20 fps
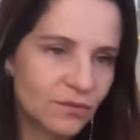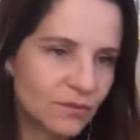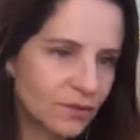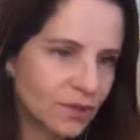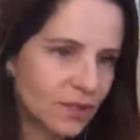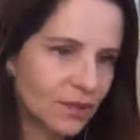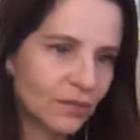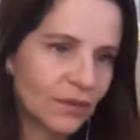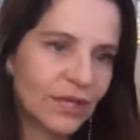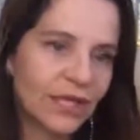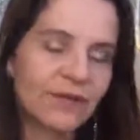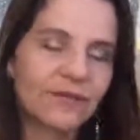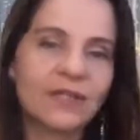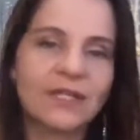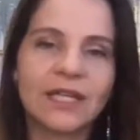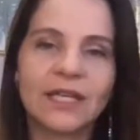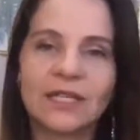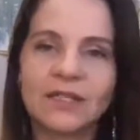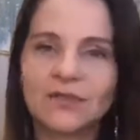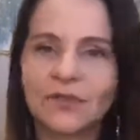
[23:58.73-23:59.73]
whatever
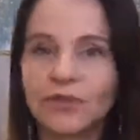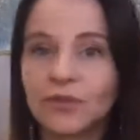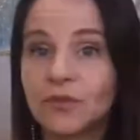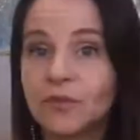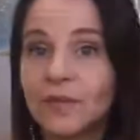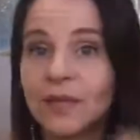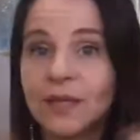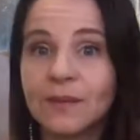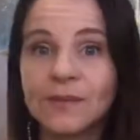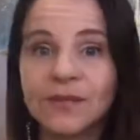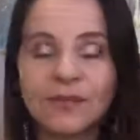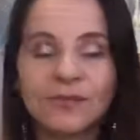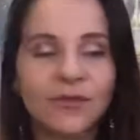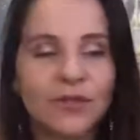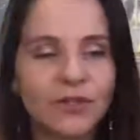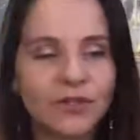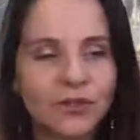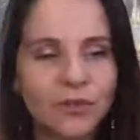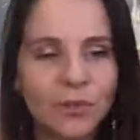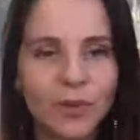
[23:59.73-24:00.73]
that is for you, maybe
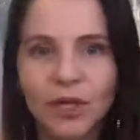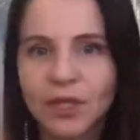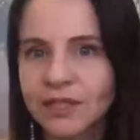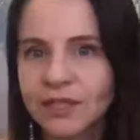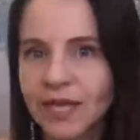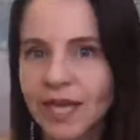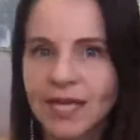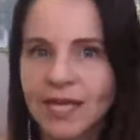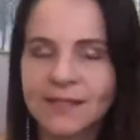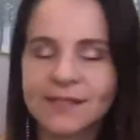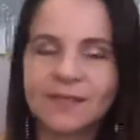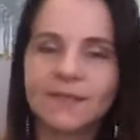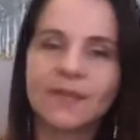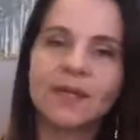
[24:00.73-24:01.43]
for you podcast,